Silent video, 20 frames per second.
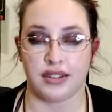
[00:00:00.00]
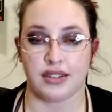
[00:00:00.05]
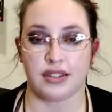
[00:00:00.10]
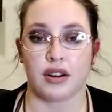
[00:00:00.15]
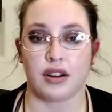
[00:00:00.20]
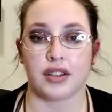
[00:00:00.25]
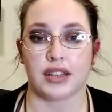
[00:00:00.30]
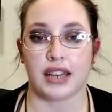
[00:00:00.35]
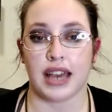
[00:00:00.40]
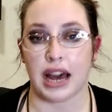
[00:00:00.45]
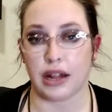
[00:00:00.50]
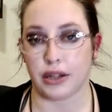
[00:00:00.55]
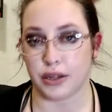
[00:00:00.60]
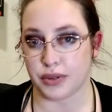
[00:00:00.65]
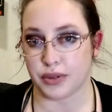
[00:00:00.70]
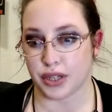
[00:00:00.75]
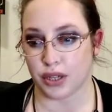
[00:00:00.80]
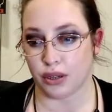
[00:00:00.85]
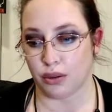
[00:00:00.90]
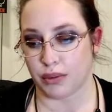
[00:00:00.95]
It's called
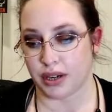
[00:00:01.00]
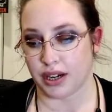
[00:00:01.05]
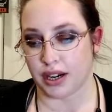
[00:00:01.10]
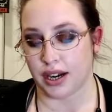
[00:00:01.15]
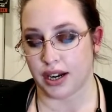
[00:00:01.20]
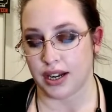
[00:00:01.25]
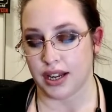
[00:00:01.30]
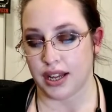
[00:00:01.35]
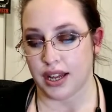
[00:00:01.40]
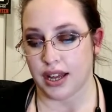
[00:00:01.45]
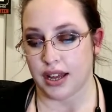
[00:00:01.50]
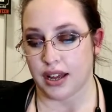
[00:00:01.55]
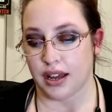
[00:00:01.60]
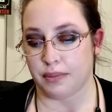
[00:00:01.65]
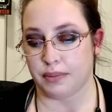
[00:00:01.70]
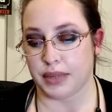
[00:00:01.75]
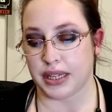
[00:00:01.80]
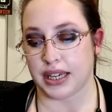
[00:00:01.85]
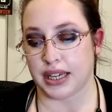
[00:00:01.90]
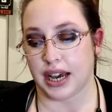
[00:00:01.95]
gallows humor
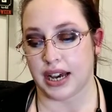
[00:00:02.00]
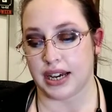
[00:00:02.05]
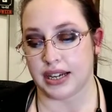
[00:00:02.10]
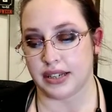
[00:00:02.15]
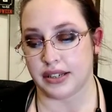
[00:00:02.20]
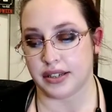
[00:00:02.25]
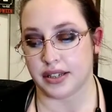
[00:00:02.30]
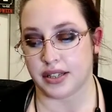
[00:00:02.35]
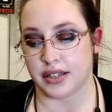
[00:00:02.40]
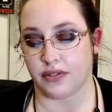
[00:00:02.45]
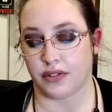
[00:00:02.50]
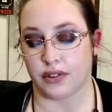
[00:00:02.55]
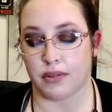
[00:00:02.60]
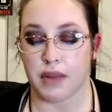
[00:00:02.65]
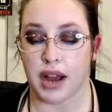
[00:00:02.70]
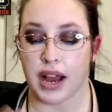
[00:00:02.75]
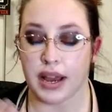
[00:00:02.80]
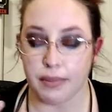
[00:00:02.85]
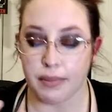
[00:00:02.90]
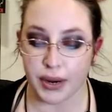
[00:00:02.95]
because
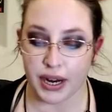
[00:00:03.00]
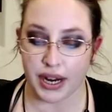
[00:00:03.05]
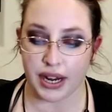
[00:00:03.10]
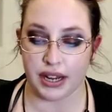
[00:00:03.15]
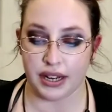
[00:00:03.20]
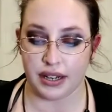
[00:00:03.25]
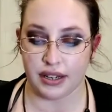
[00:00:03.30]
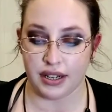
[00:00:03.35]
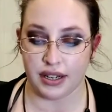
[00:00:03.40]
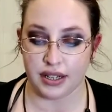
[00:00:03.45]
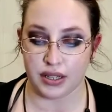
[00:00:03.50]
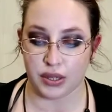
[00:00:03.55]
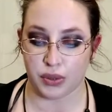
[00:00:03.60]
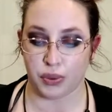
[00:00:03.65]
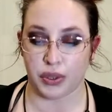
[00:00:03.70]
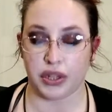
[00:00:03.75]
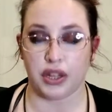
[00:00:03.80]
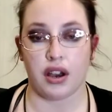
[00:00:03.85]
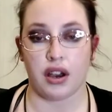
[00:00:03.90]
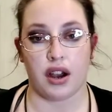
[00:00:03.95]
for my brain,
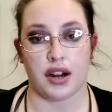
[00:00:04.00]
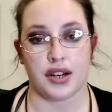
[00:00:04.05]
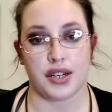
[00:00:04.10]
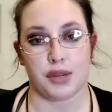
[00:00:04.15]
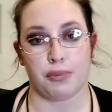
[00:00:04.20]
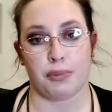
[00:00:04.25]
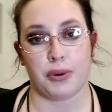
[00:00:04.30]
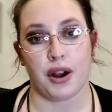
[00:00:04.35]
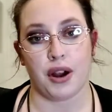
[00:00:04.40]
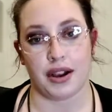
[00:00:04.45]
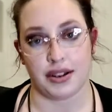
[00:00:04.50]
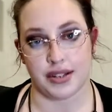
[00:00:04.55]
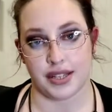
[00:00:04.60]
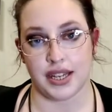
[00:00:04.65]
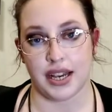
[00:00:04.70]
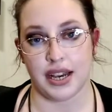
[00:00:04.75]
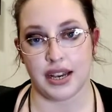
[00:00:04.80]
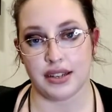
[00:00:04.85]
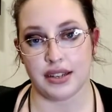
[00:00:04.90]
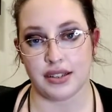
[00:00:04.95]
it's really hard to
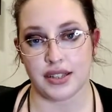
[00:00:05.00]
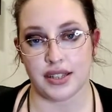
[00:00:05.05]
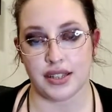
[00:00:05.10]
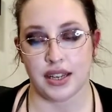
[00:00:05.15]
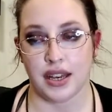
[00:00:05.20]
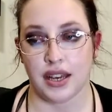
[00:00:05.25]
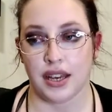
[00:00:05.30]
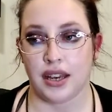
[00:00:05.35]
process.